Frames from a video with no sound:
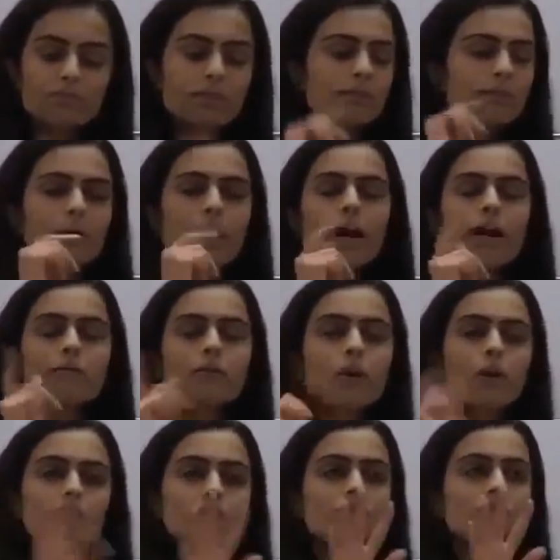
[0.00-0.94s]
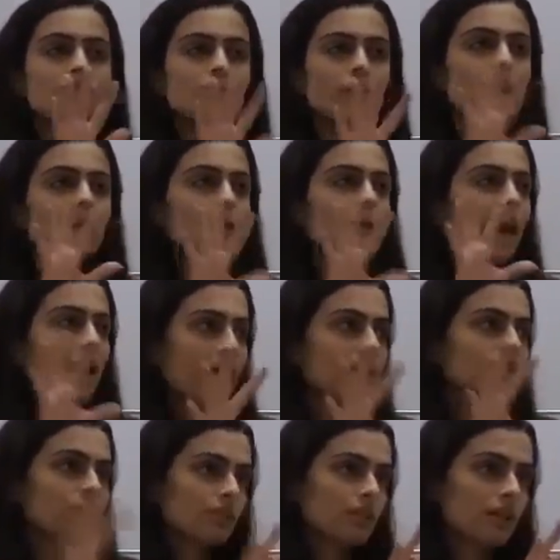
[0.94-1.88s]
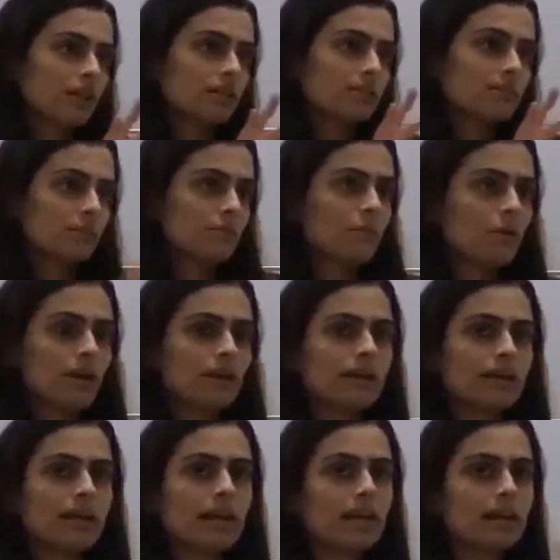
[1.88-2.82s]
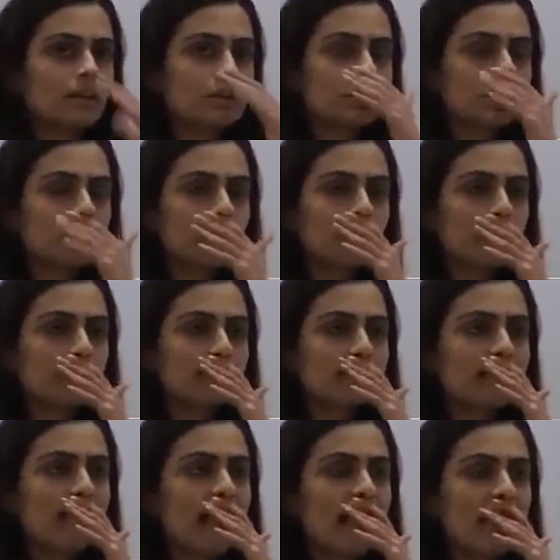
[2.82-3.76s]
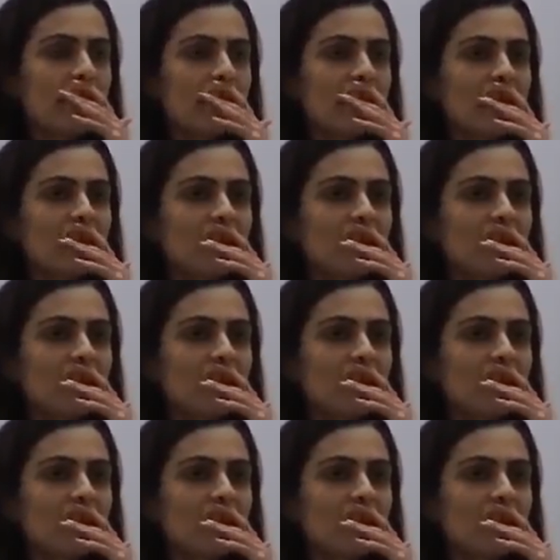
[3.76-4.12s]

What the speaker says: but I would also, what I would add to this before I get into it, is that